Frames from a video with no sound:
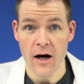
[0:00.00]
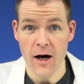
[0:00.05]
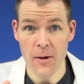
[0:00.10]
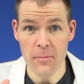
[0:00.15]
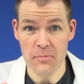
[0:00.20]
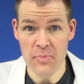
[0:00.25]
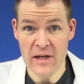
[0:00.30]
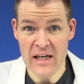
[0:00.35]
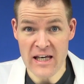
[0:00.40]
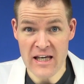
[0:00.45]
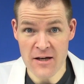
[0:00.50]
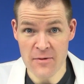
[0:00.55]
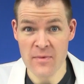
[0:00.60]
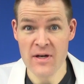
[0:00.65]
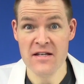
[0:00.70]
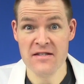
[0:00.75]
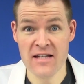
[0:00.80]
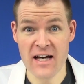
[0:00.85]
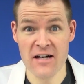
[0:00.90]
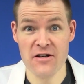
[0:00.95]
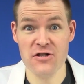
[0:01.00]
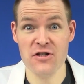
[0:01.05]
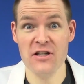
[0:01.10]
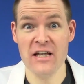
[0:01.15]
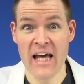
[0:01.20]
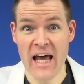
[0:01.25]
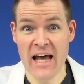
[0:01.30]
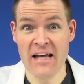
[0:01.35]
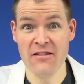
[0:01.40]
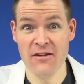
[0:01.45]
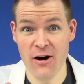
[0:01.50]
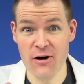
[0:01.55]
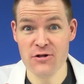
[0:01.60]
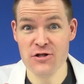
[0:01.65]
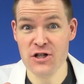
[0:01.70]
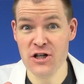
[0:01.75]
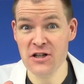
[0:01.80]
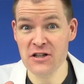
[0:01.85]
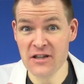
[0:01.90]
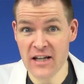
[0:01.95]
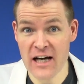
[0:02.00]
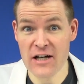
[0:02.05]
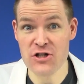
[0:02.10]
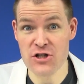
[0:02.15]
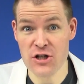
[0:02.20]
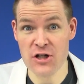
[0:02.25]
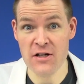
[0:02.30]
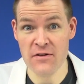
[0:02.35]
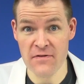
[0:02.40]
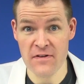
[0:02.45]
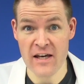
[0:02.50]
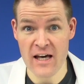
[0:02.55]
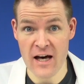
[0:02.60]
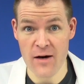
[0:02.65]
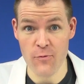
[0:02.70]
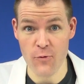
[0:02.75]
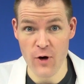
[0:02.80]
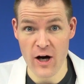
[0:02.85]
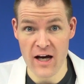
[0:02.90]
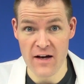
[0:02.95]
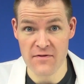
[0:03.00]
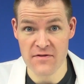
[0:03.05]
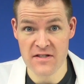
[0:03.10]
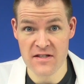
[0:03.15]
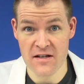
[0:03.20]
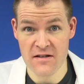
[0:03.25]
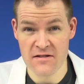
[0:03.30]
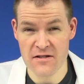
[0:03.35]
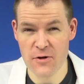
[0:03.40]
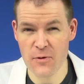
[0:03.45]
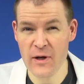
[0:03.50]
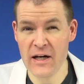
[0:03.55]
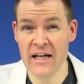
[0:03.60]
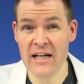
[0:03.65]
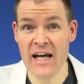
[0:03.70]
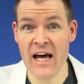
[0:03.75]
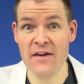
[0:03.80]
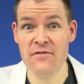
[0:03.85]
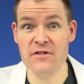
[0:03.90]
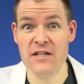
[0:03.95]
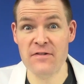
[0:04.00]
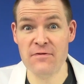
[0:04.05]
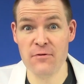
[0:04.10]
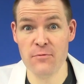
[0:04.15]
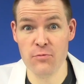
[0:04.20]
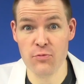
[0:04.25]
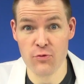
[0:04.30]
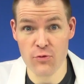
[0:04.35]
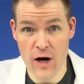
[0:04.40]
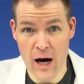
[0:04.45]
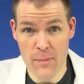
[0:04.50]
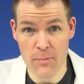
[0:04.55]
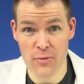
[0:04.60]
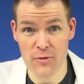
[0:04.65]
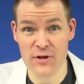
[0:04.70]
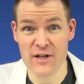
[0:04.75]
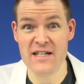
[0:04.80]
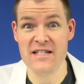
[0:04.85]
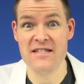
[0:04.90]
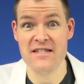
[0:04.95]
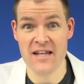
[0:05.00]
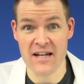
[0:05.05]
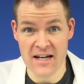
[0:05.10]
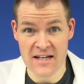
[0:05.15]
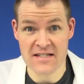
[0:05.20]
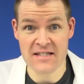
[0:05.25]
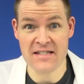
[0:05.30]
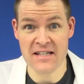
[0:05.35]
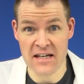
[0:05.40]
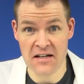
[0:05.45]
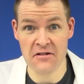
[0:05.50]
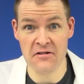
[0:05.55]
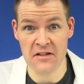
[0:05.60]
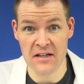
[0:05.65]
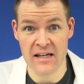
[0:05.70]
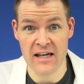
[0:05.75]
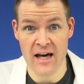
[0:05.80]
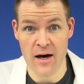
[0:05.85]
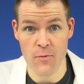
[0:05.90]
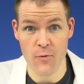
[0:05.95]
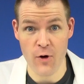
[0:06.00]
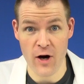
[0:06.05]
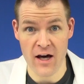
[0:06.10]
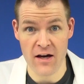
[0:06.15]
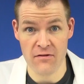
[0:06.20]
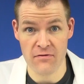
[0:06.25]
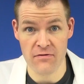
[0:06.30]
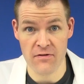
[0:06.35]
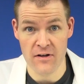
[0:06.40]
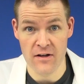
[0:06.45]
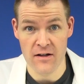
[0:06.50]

A beam is actually a large collection of EM waves, so it can have different properties than a single EM wave.